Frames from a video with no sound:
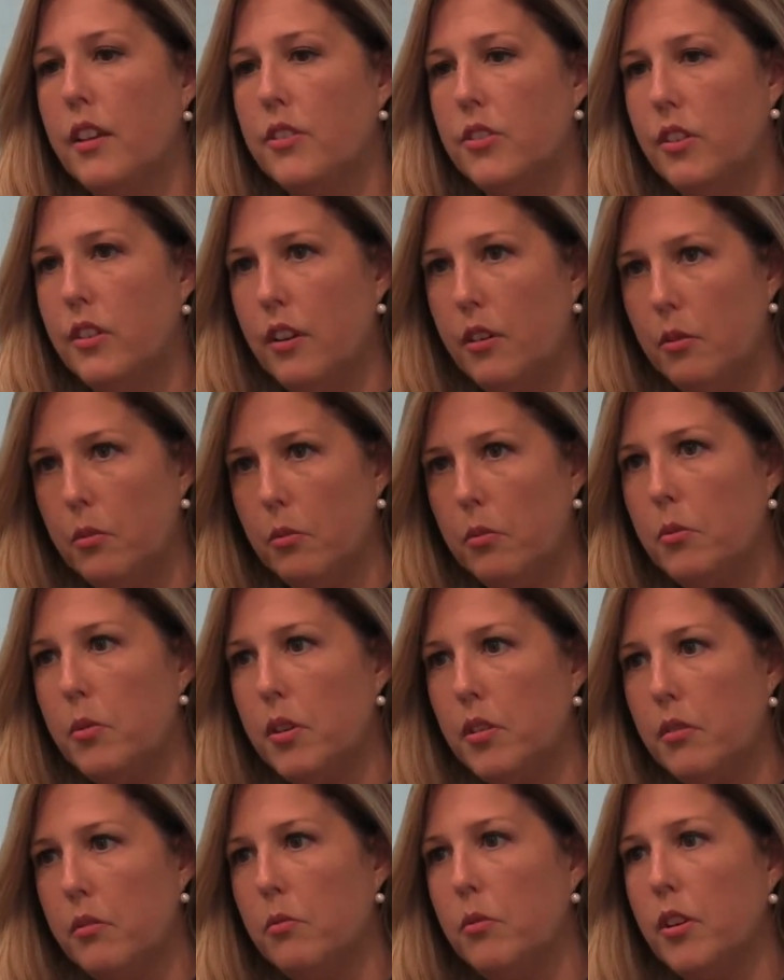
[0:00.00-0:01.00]
So
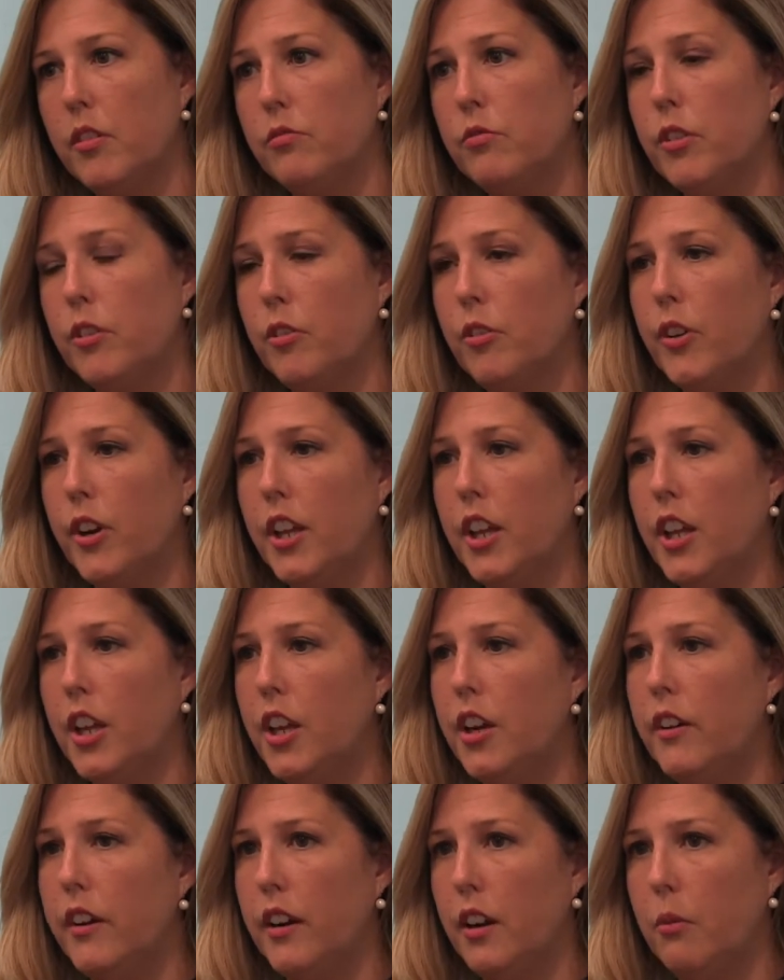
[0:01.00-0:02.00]
we're recruiting
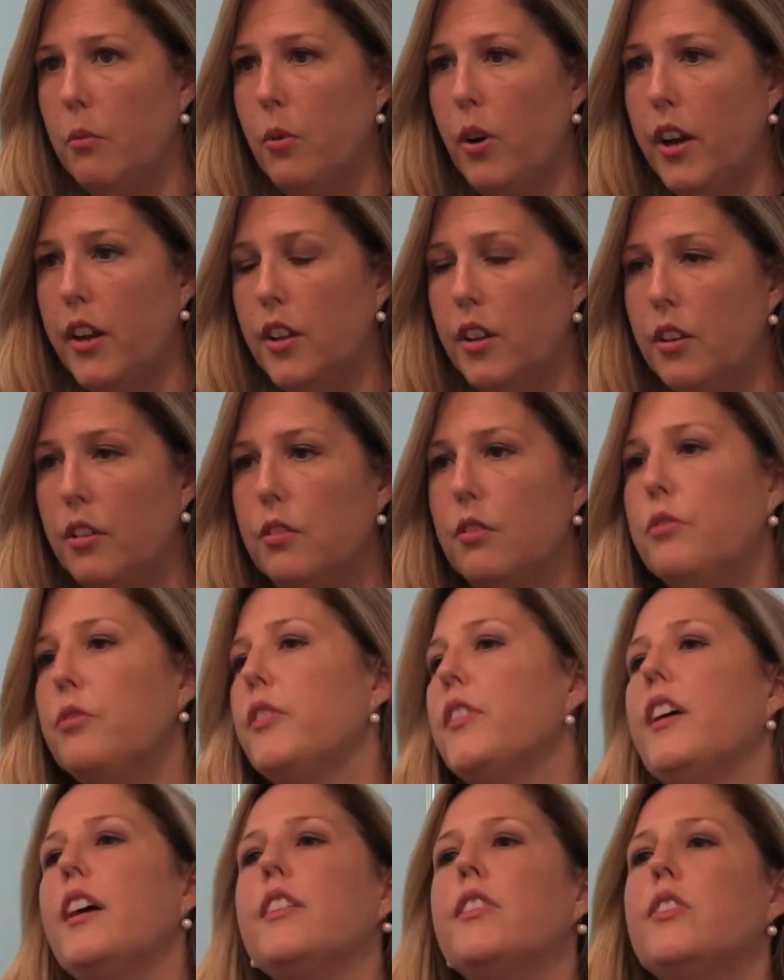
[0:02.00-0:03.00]
here at NYU
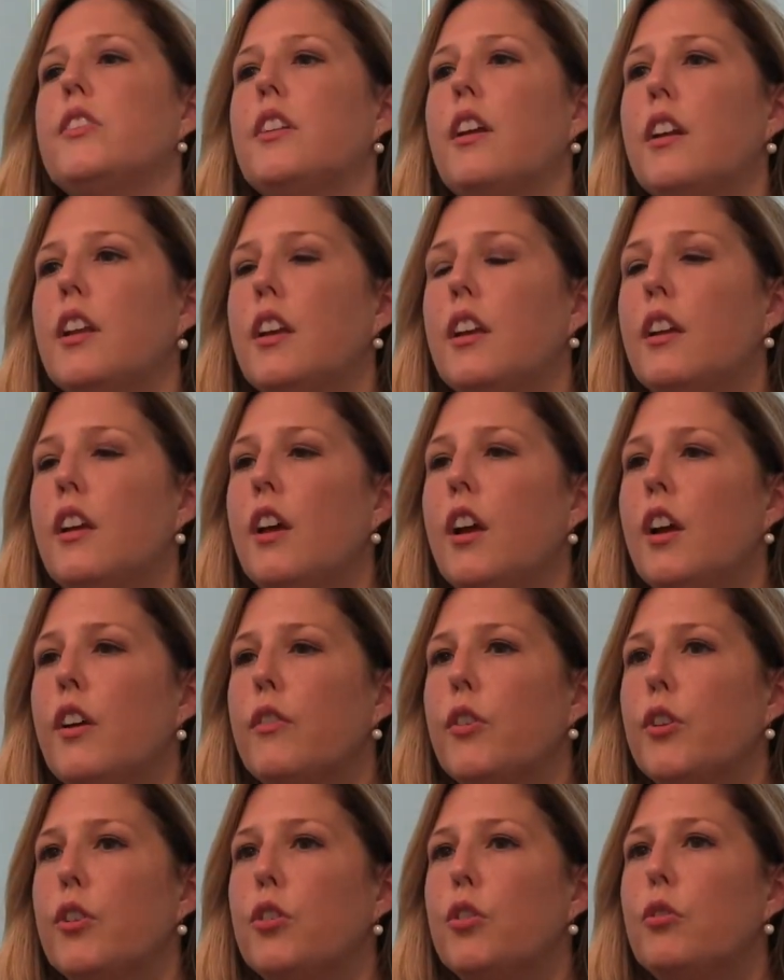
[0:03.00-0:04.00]
for that study
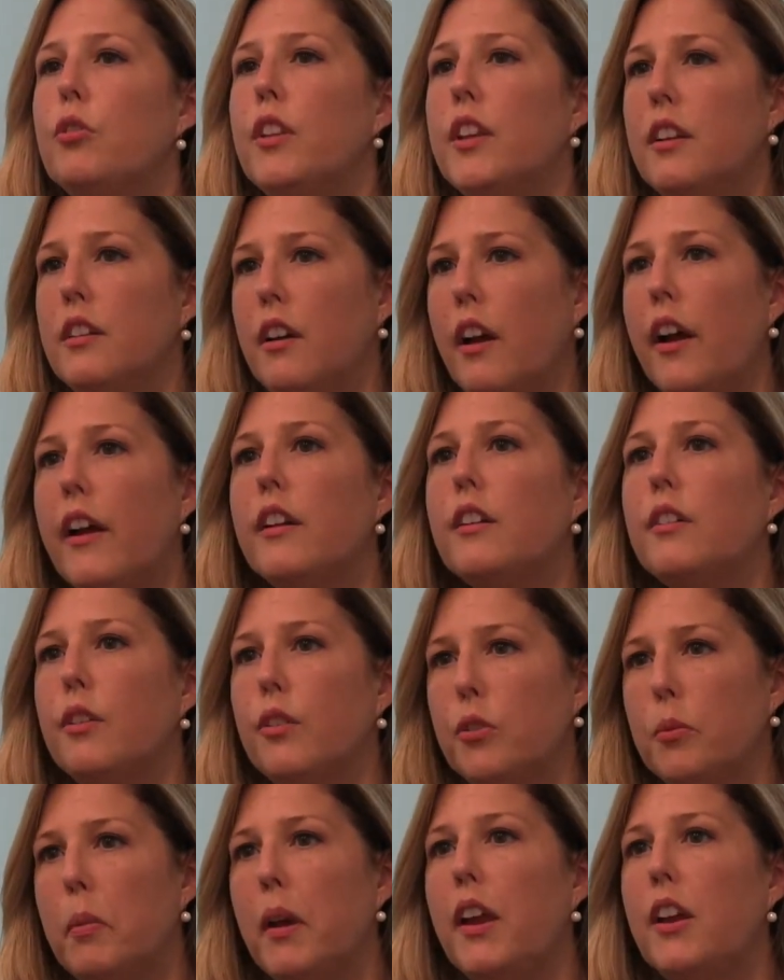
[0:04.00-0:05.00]
for newly
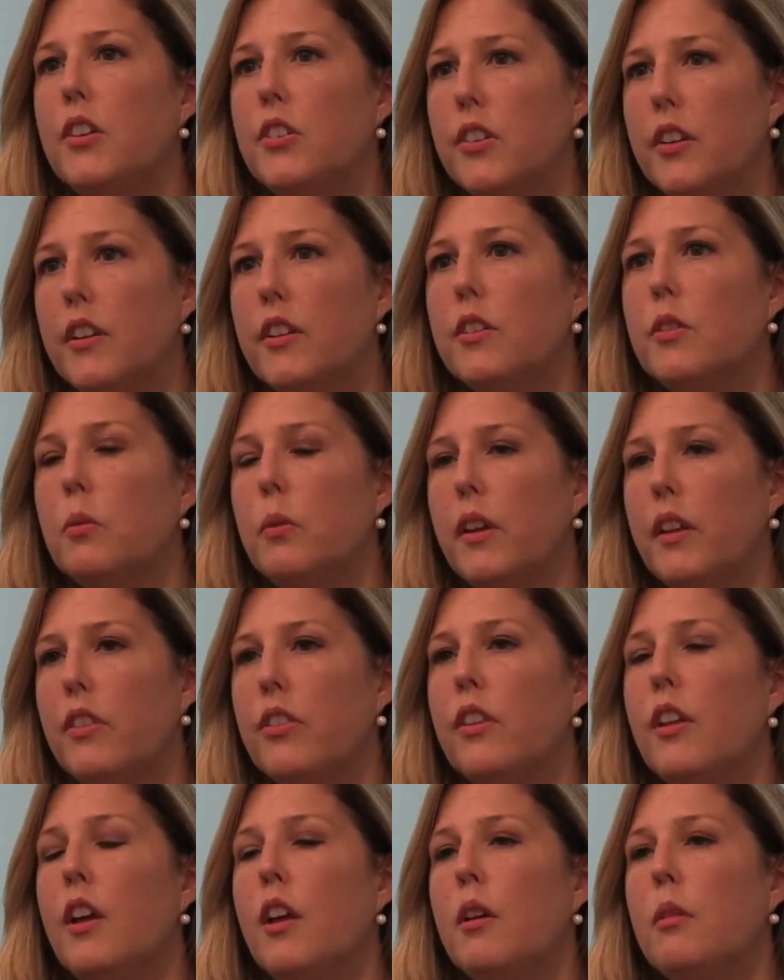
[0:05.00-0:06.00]
diagnosed patients
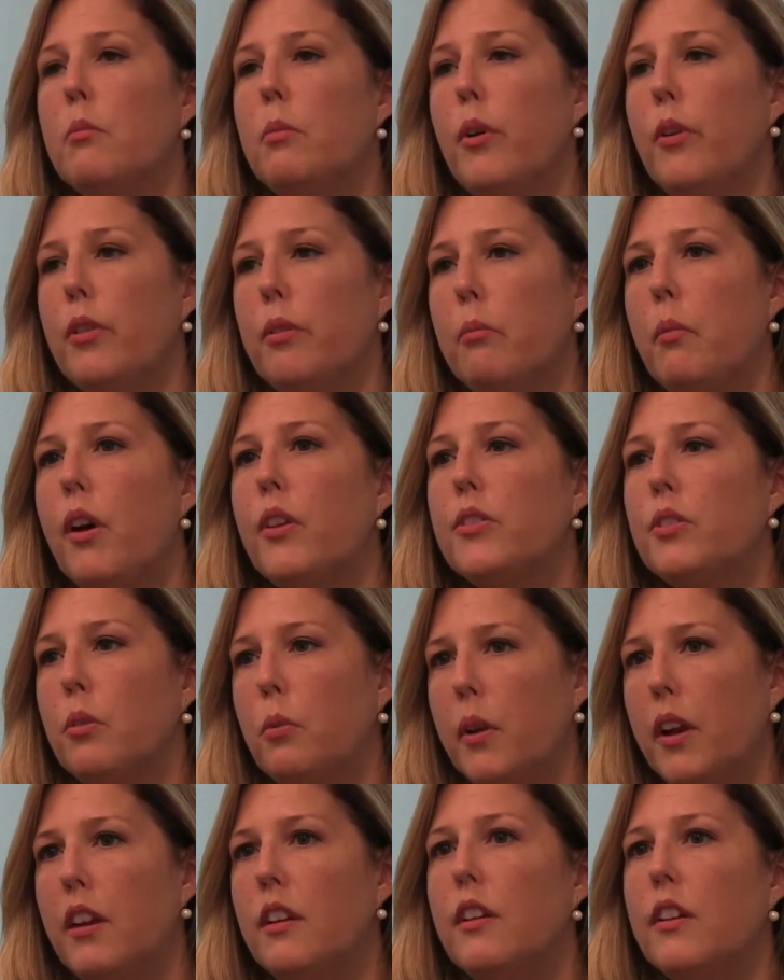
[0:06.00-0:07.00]
with both
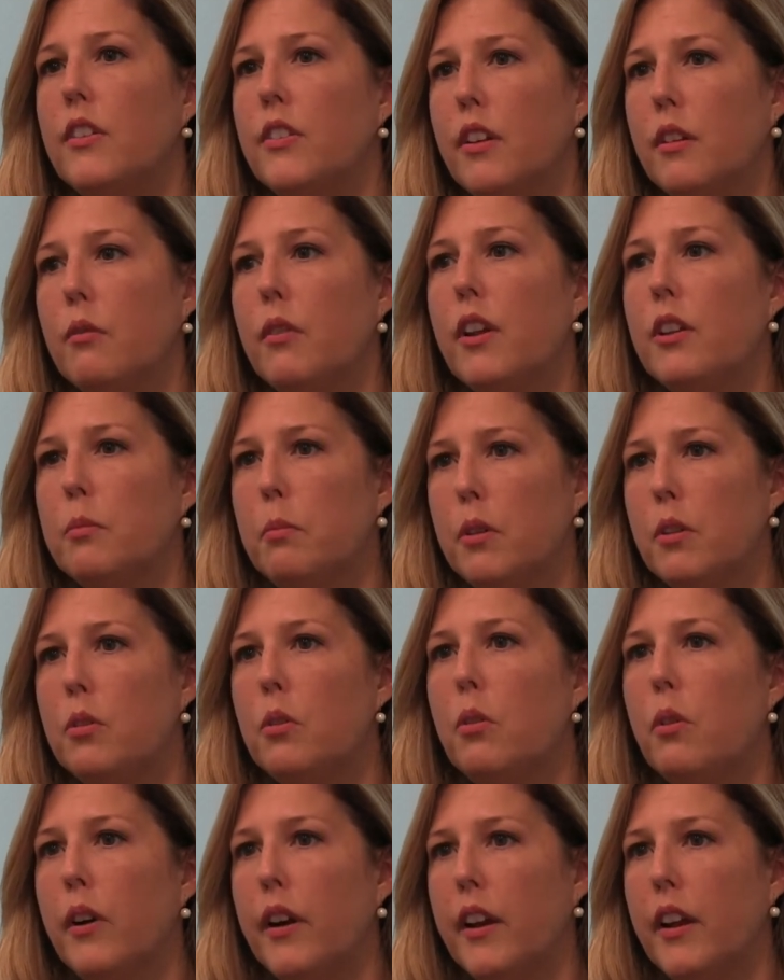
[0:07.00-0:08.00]
muscle weakness and
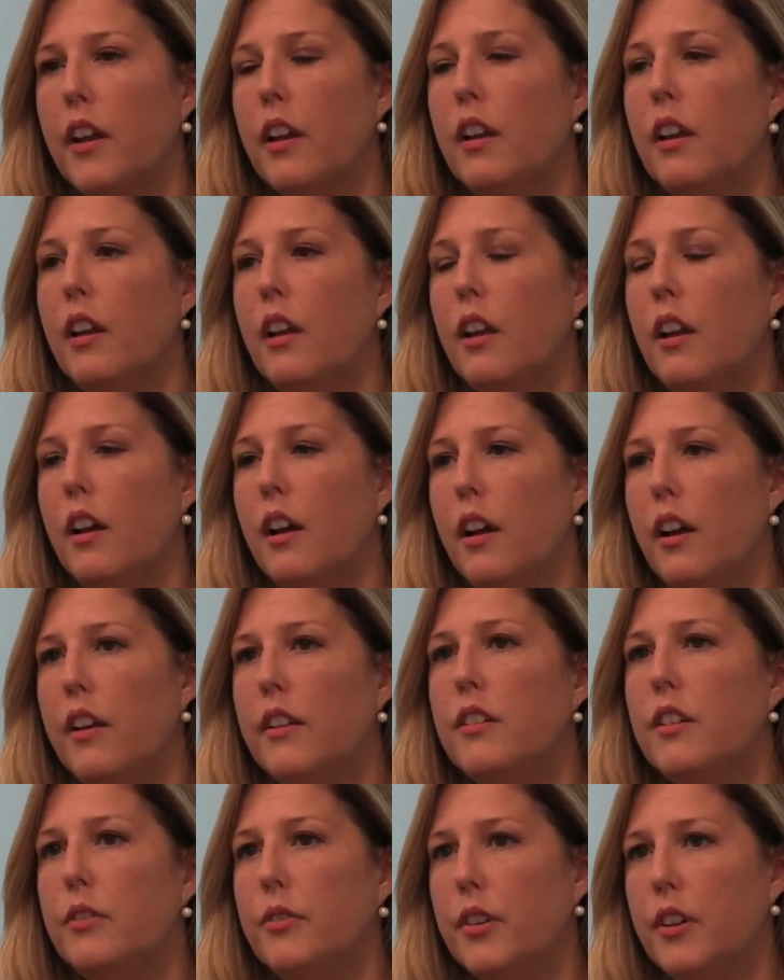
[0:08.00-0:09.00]
respiratory
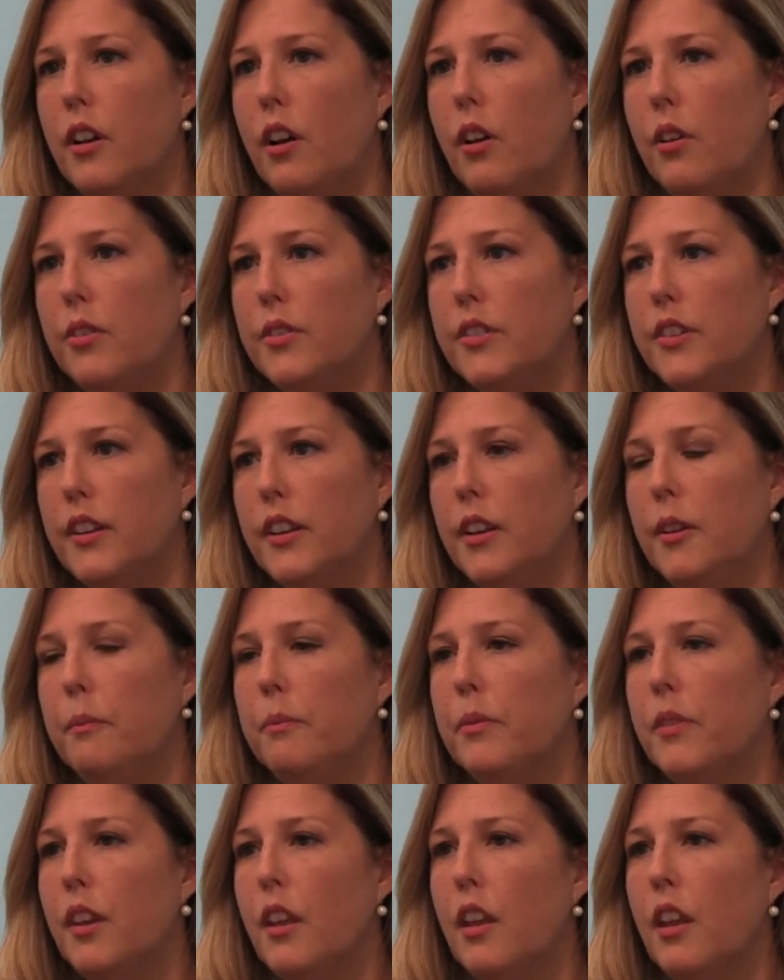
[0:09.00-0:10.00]
difficulty.